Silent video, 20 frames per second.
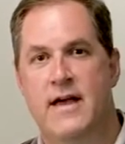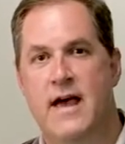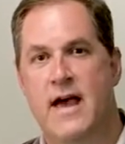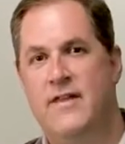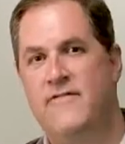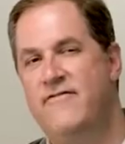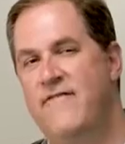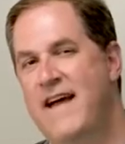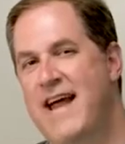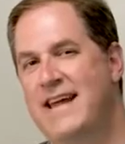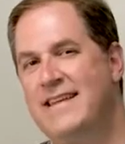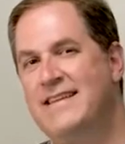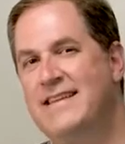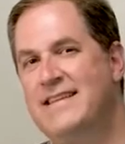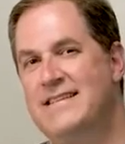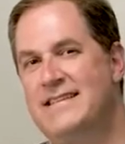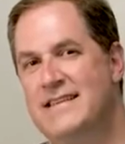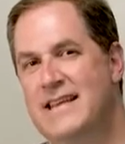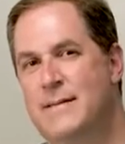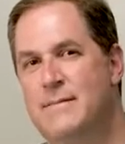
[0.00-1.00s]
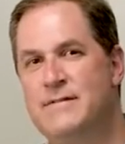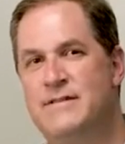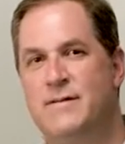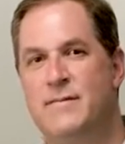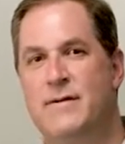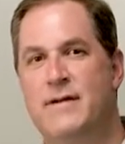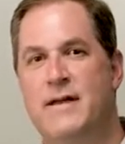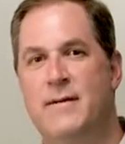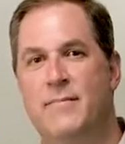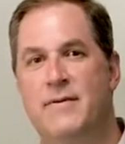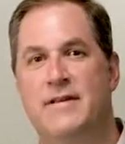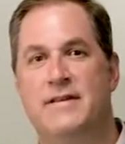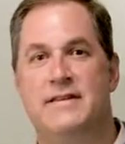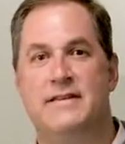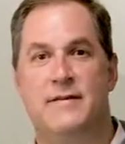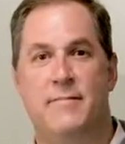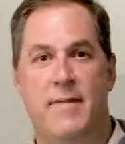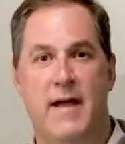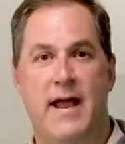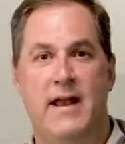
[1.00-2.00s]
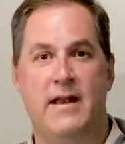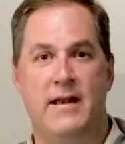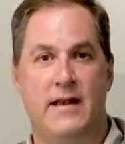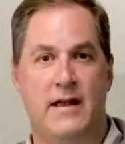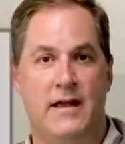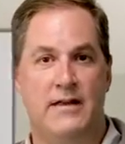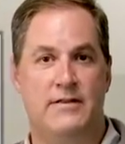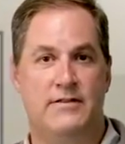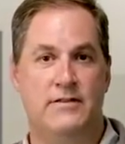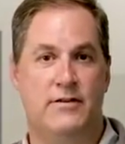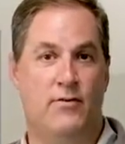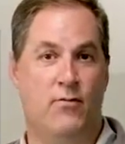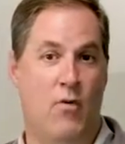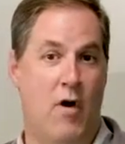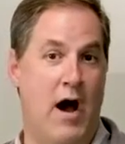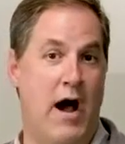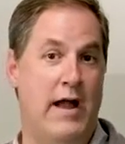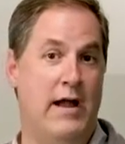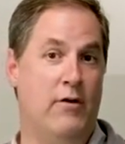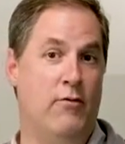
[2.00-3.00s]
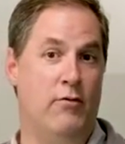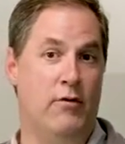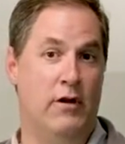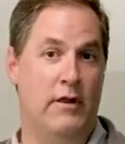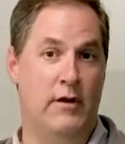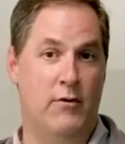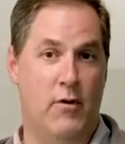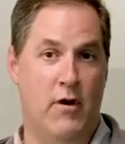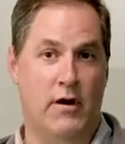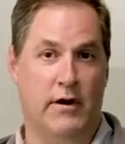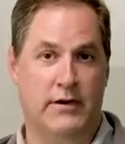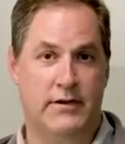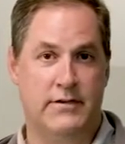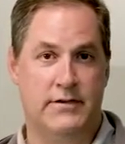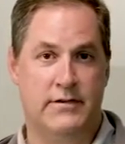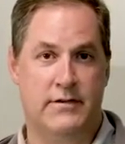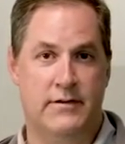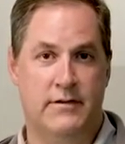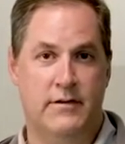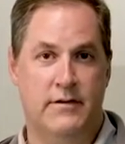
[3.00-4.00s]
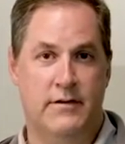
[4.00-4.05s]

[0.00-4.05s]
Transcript: In fact, it seems to be a bit debated as to why it really works.